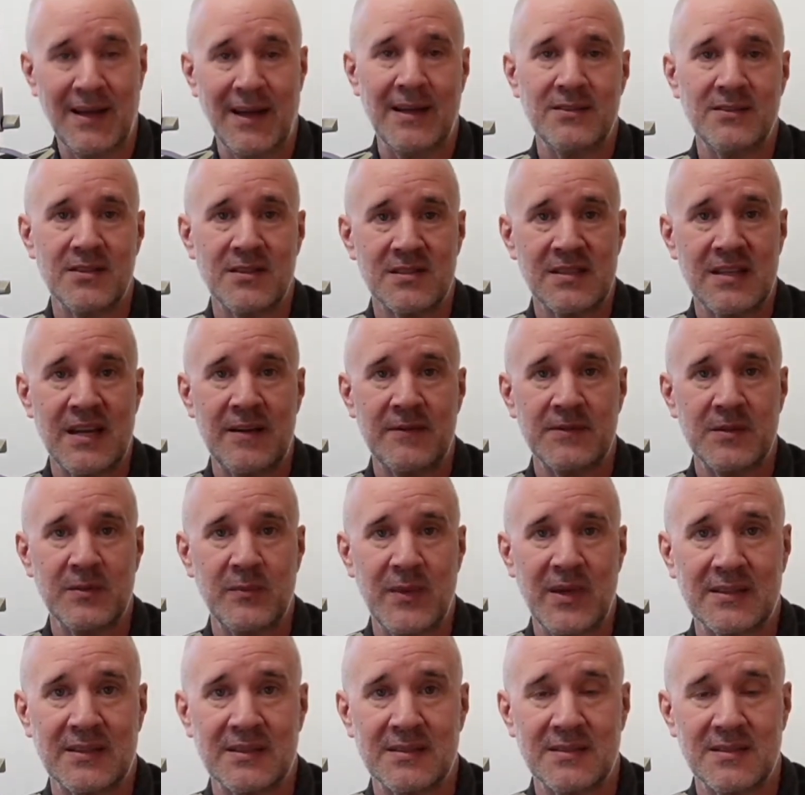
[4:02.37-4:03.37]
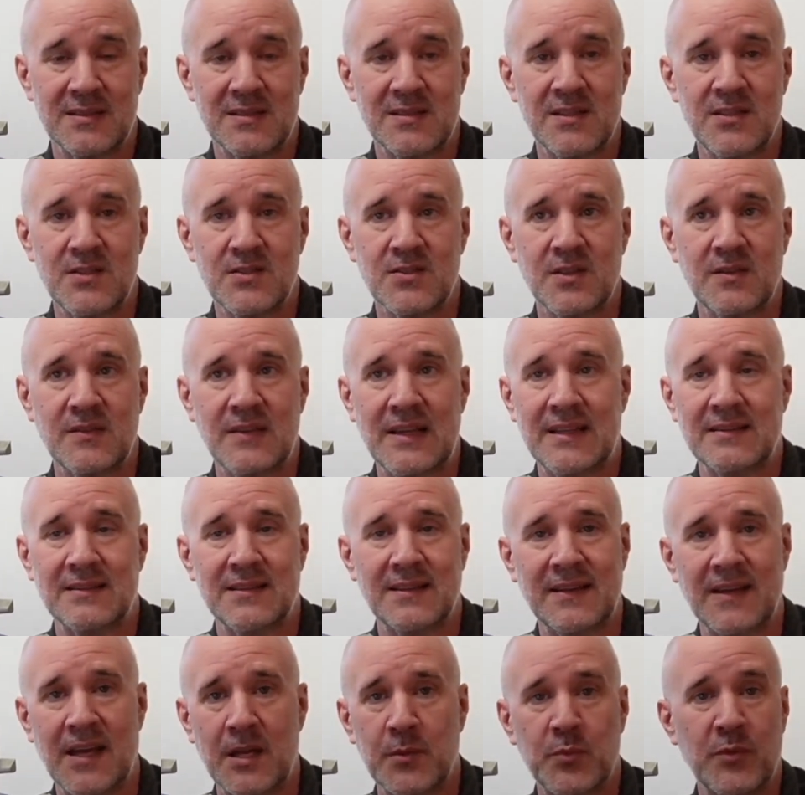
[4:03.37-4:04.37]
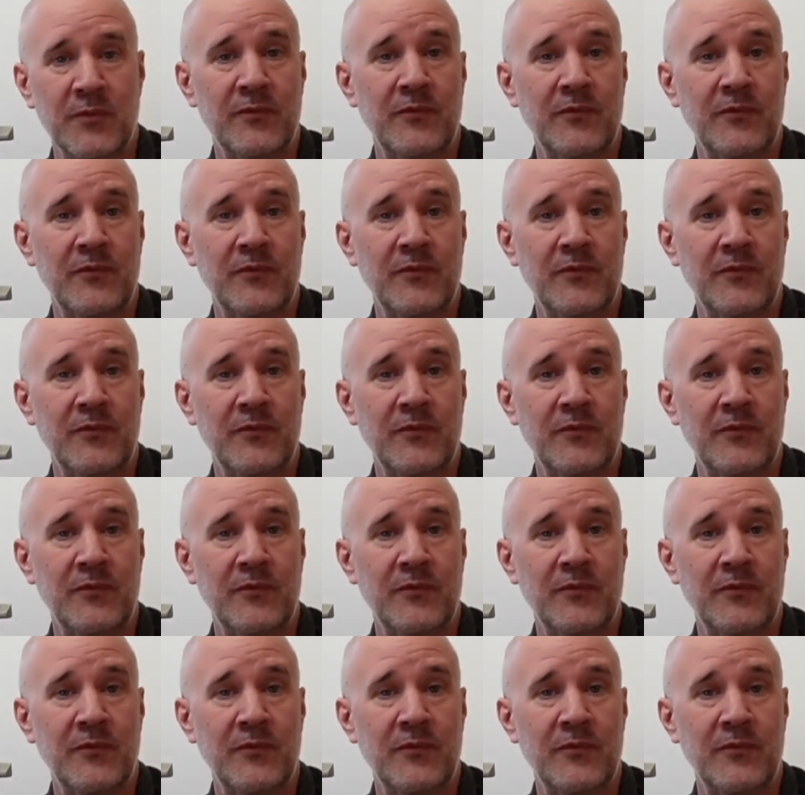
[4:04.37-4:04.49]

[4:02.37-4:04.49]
I just have to the decision that the night